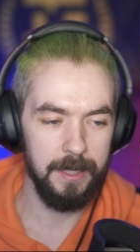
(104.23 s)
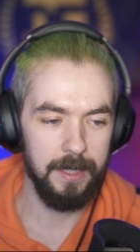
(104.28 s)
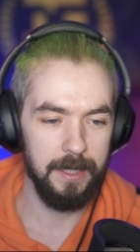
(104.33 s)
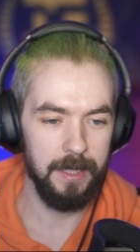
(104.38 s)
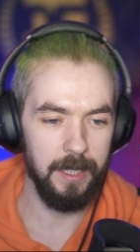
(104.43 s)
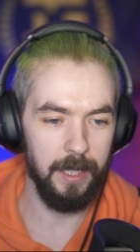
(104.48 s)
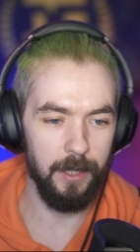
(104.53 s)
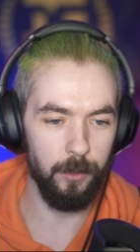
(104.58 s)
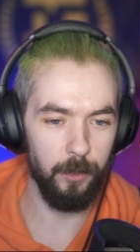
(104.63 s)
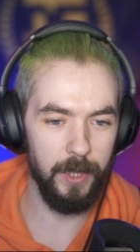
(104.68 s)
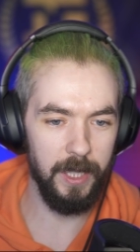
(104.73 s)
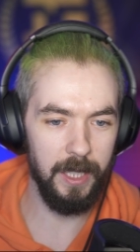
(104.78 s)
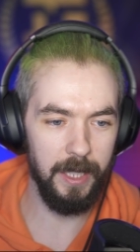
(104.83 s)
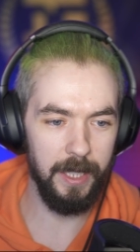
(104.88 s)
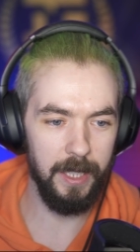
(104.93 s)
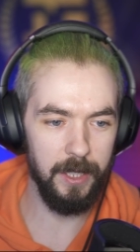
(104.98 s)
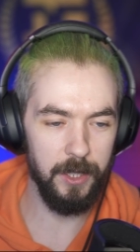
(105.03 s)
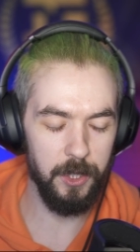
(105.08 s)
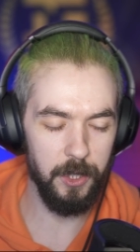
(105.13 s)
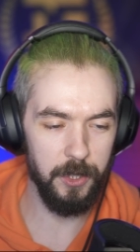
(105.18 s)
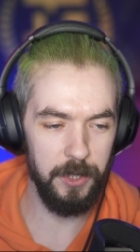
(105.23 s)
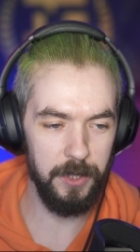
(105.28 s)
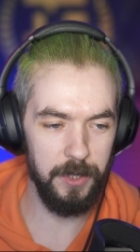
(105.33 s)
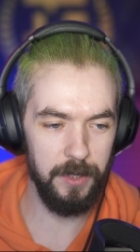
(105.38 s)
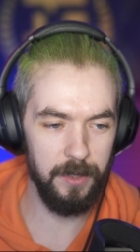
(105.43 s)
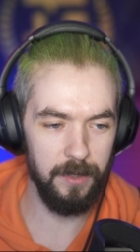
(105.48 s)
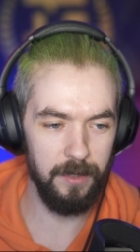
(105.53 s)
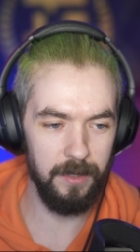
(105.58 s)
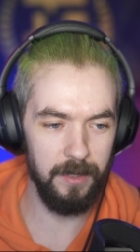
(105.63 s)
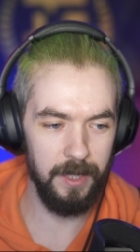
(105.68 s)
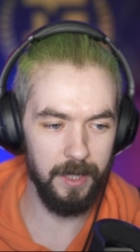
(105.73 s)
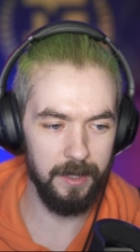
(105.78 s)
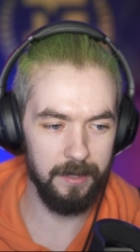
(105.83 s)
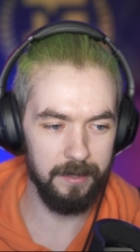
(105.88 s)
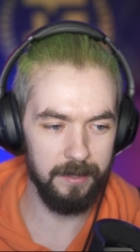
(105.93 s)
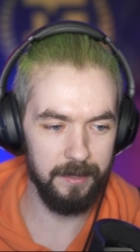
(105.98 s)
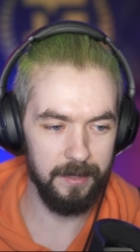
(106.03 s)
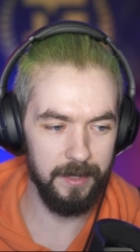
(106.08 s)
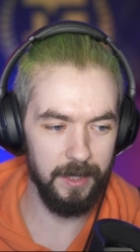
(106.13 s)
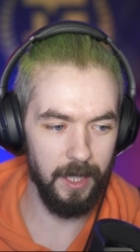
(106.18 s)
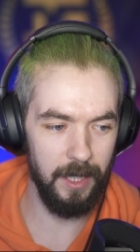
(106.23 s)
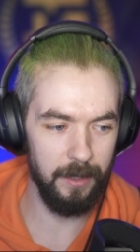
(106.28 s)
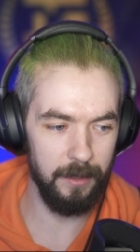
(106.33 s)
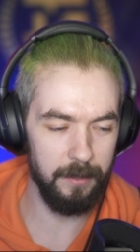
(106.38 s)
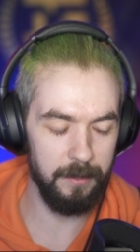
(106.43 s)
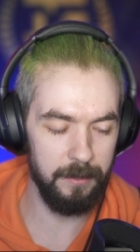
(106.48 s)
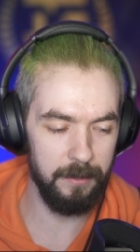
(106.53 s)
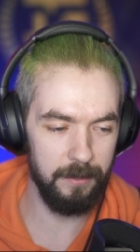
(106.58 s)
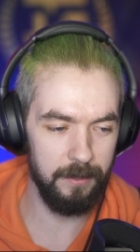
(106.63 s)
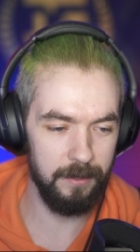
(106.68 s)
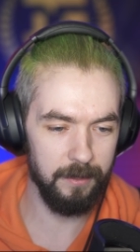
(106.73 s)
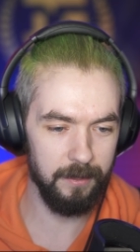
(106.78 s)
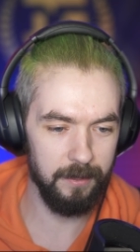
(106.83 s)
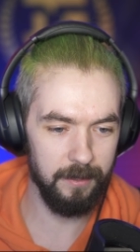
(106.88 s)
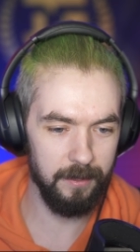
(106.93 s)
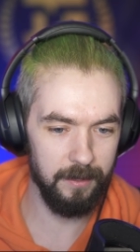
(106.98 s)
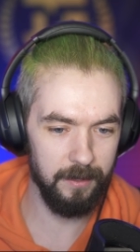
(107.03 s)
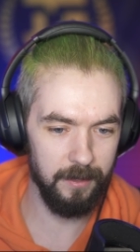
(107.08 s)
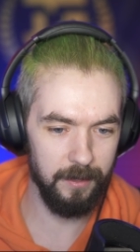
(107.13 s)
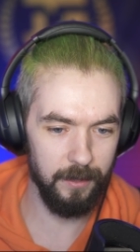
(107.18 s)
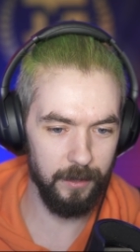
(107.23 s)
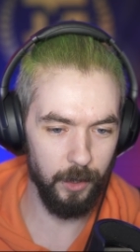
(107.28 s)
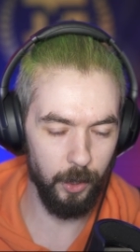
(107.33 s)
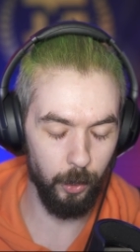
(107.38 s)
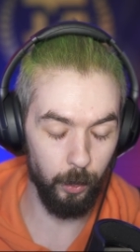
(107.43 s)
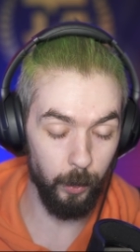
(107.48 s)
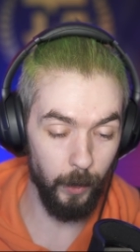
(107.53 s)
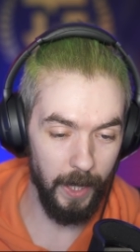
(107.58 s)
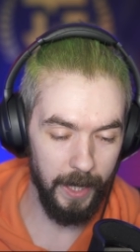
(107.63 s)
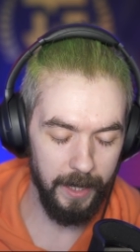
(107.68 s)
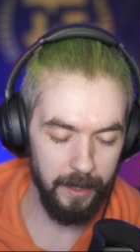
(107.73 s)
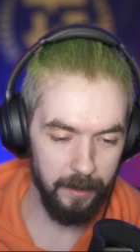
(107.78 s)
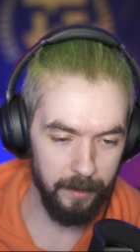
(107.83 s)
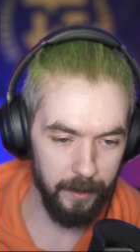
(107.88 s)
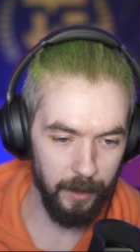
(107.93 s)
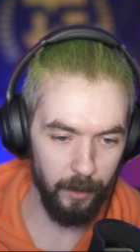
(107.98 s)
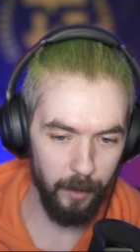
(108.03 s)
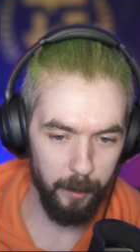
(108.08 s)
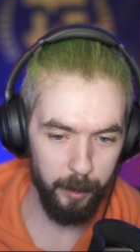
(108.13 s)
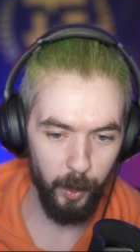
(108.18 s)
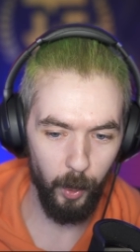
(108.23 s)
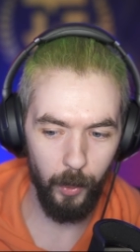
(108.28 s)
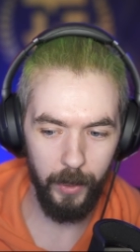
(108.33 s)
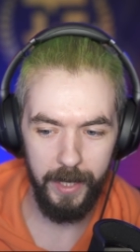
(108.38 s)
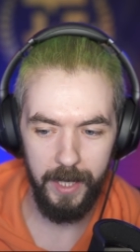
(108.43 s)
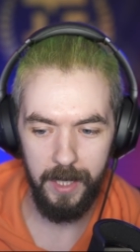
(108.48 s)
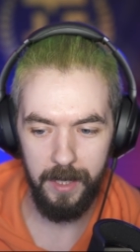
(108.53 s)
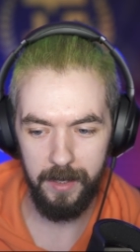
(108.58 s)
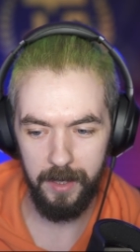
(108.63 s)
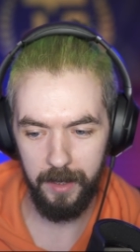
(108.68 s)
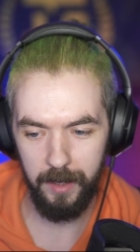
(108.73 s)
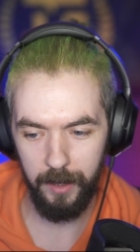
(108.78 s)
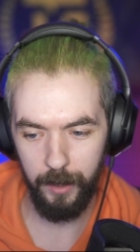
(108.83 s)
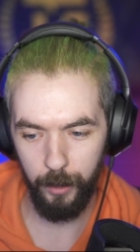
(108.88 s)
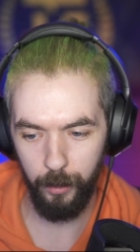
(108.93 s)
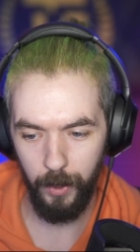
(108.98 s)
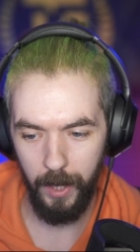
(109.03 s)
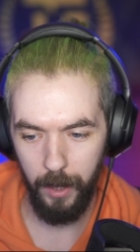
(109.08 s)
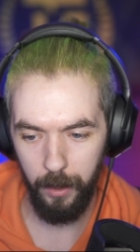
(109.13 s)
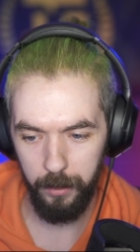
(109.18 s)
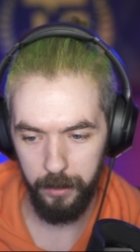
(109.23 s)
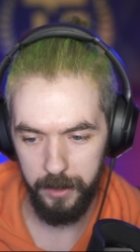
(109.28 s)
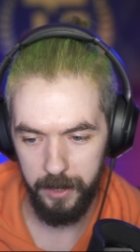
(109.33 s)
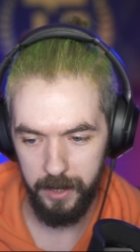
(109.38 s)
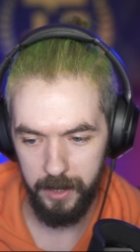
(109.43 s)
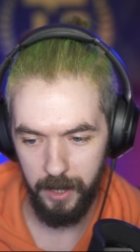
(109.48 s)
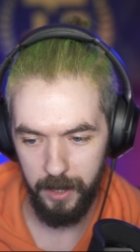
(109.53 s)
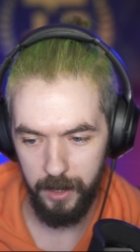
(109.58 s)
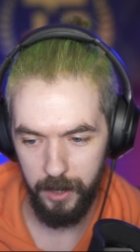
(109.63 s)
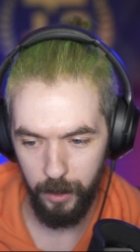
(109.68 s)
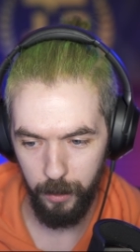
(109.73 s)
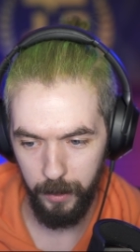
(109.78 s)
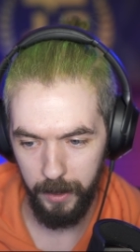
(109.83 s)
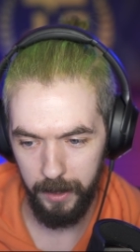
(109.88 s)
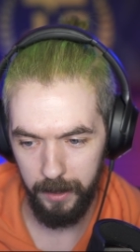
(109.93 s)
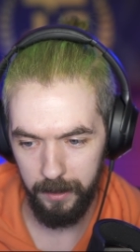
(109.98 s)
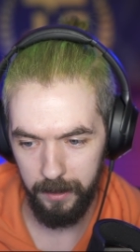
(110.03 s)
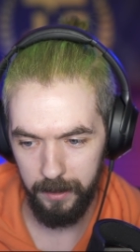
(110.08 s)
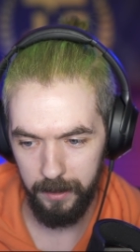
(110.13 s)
and really just not grind their employees into the ground to do it.